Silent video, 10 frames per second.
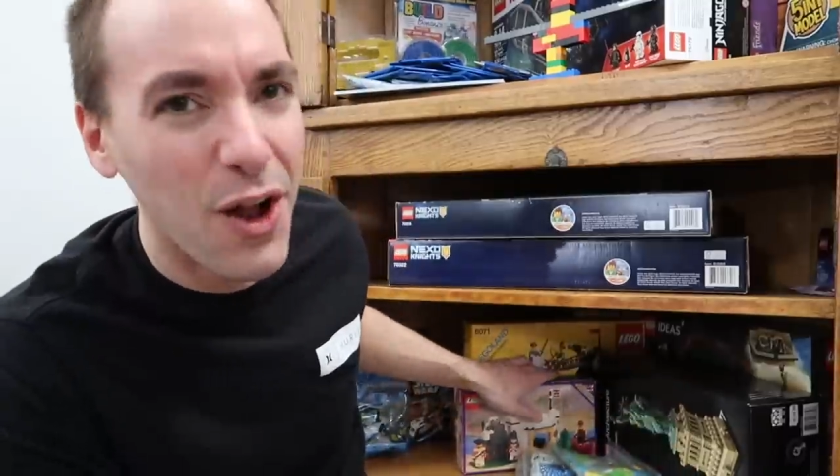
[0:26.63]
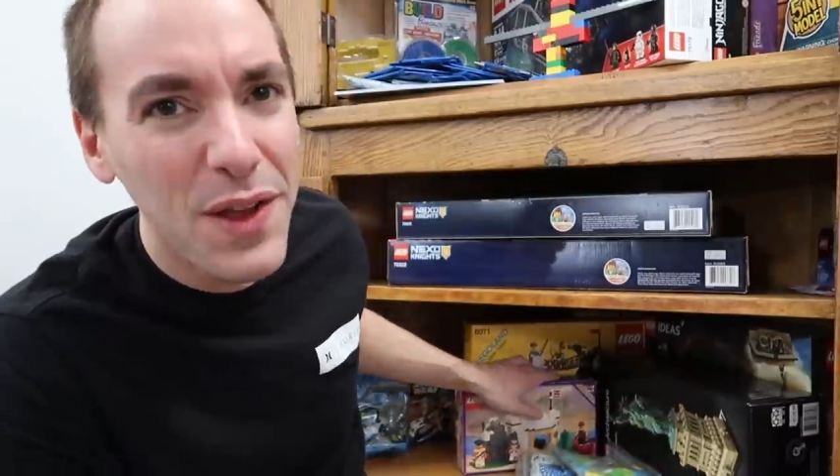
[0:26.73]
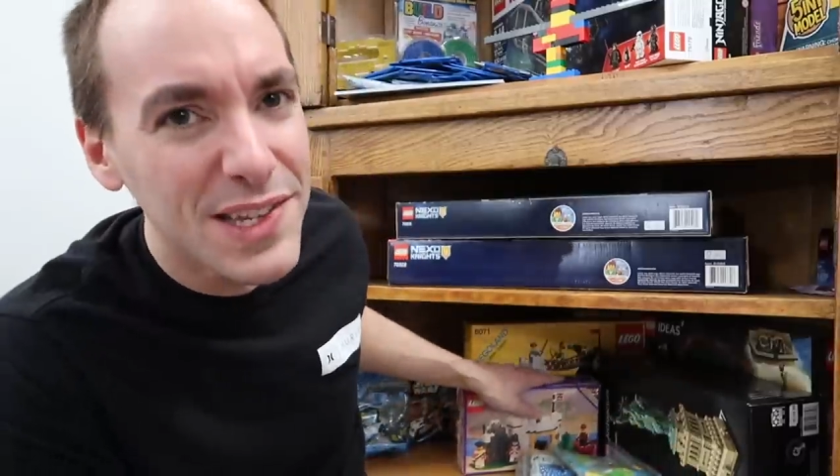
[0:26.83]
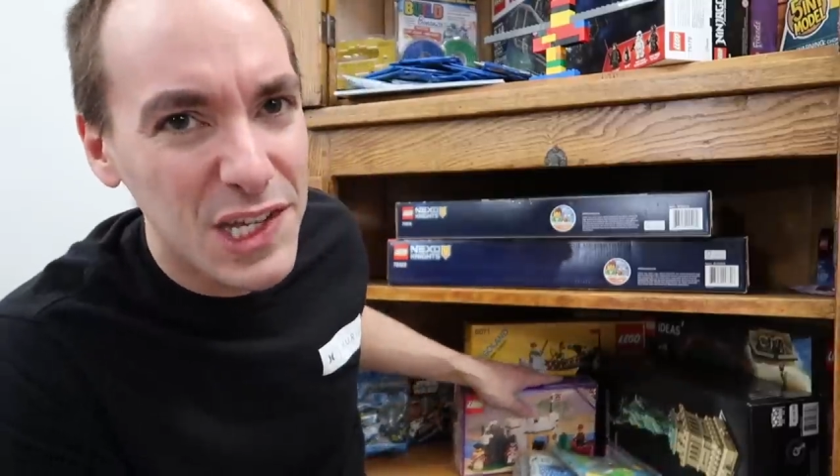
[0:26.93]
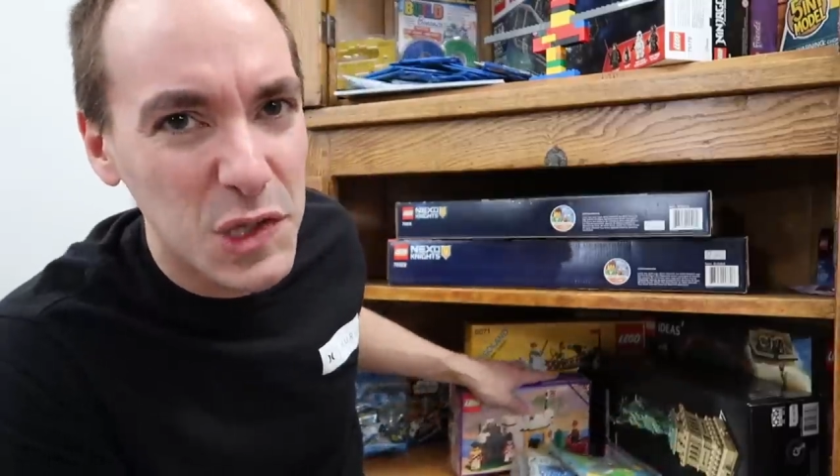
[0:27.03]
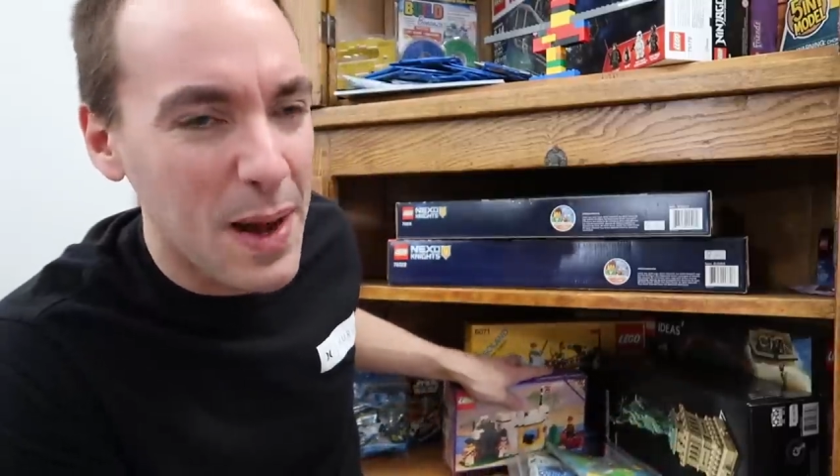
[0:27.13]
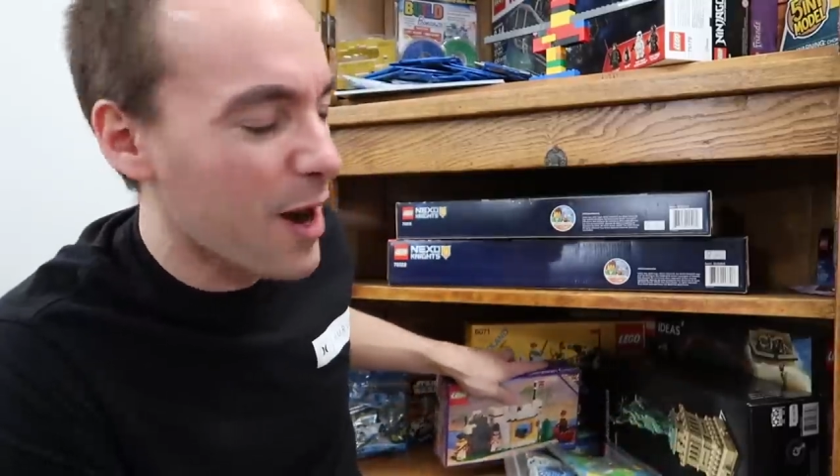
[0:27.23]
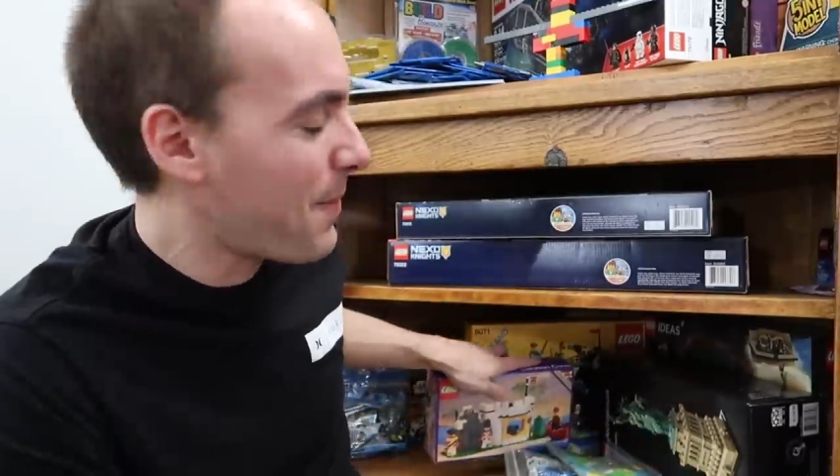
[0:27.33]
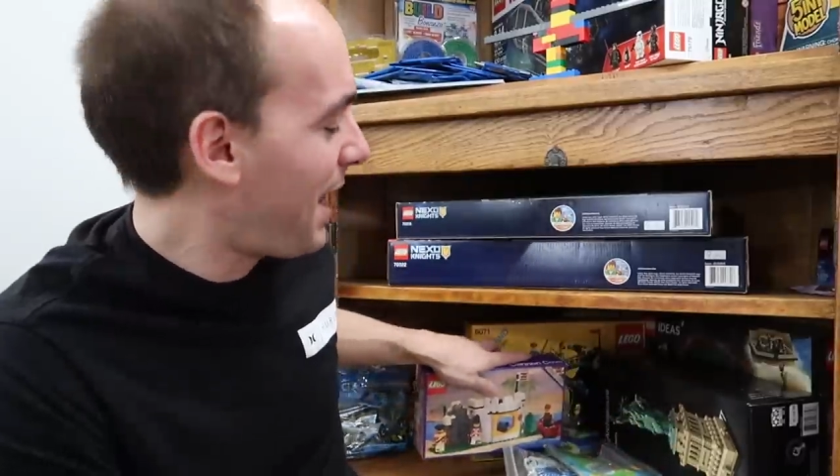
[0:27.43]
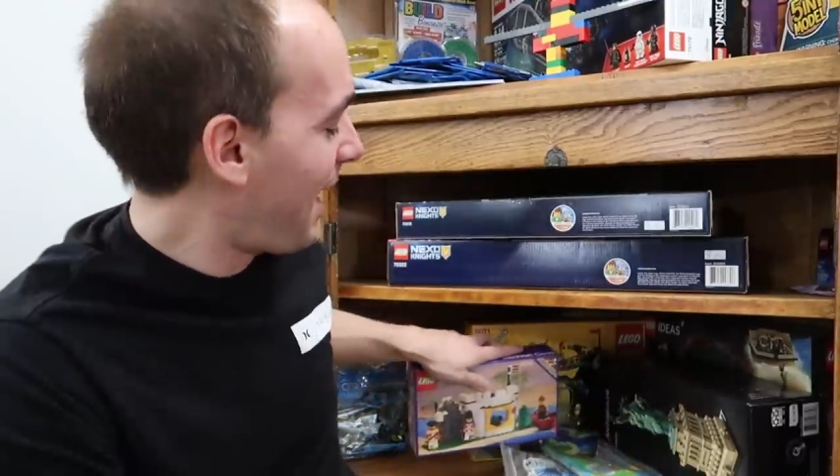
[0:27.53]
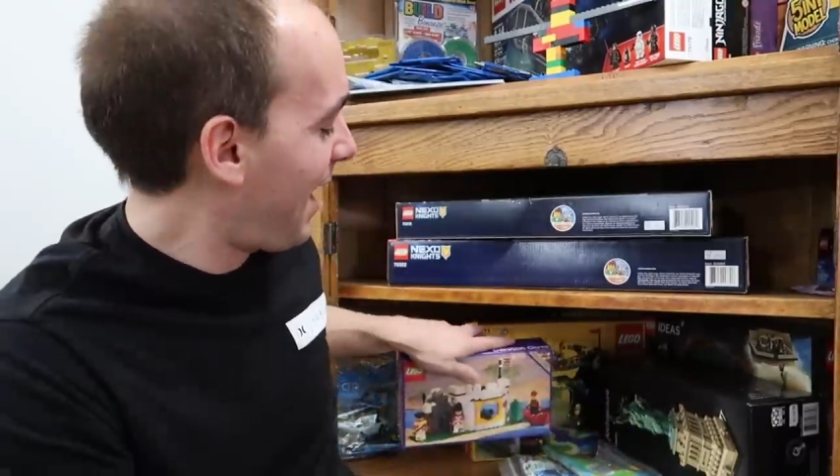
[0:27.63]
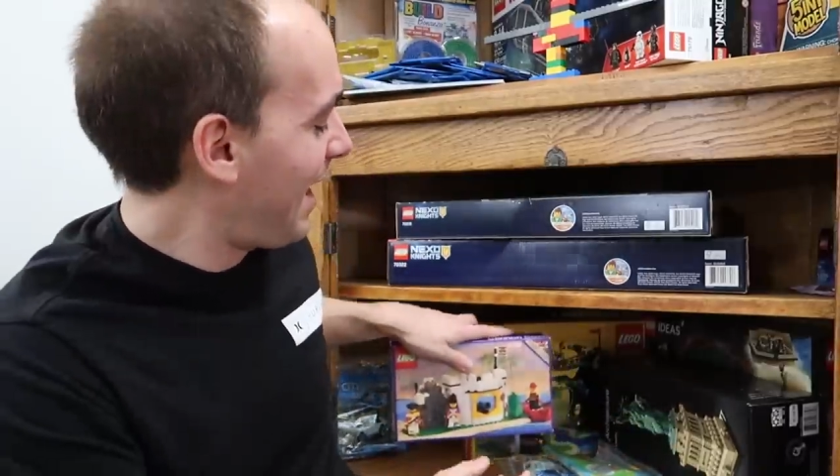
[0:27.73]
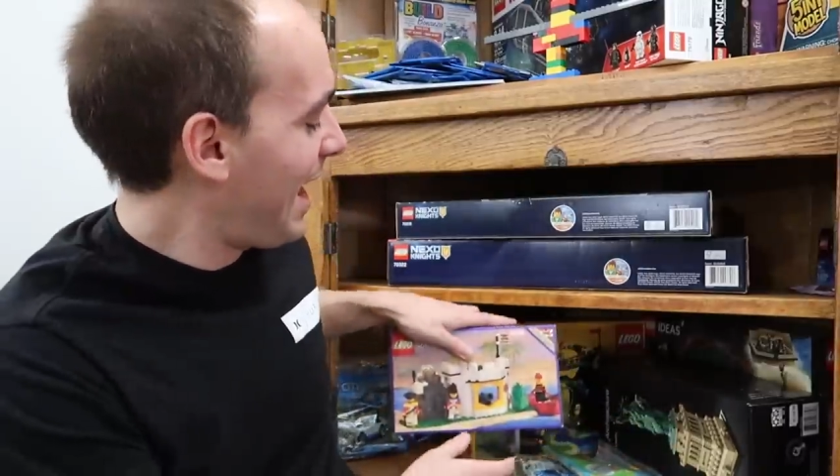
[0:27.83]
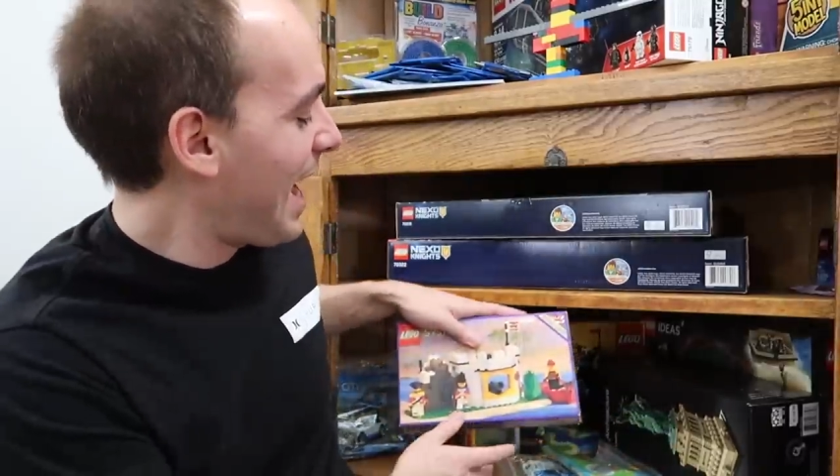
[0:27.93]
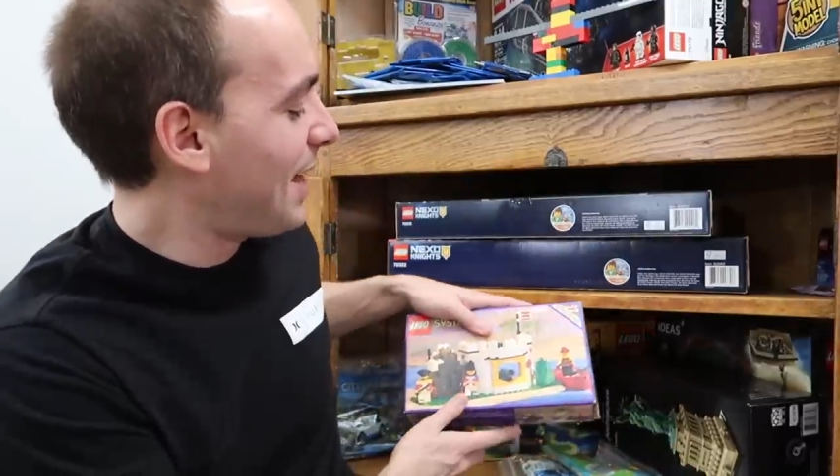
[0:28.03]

at least experiment in it,